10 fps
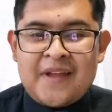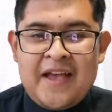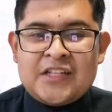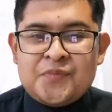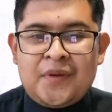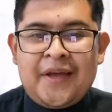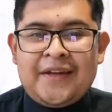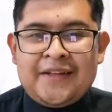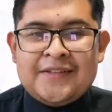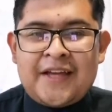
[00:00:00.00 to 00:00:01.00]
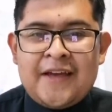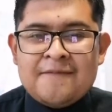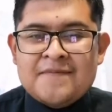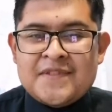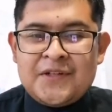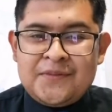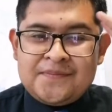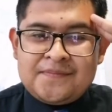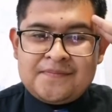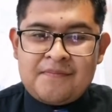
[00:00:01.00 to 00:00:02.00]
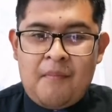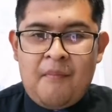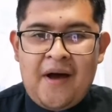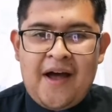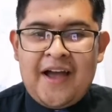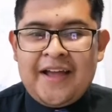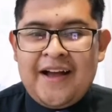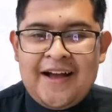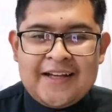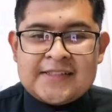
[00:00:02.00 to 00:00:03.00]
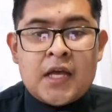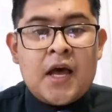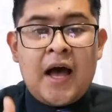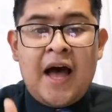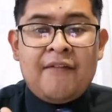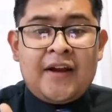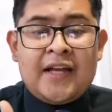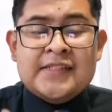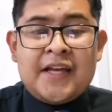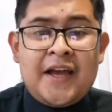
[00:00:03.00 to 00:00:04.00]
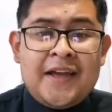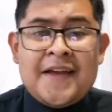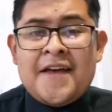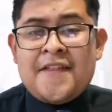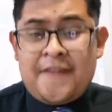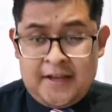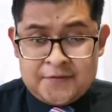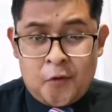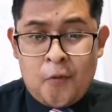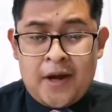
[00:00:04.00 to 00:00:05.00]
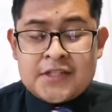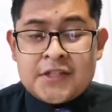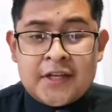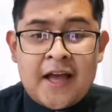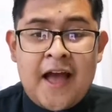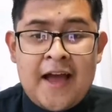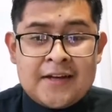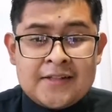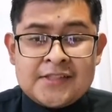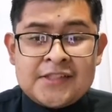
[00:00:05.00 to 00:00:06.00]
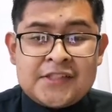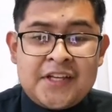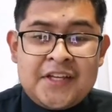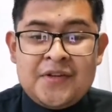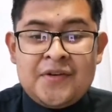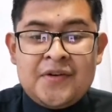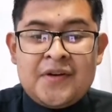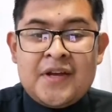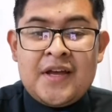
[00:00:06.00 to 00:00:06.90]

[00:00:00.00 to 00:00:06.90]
explain it. Okay, so bye guys, have a nice day, thanks for watching, and see you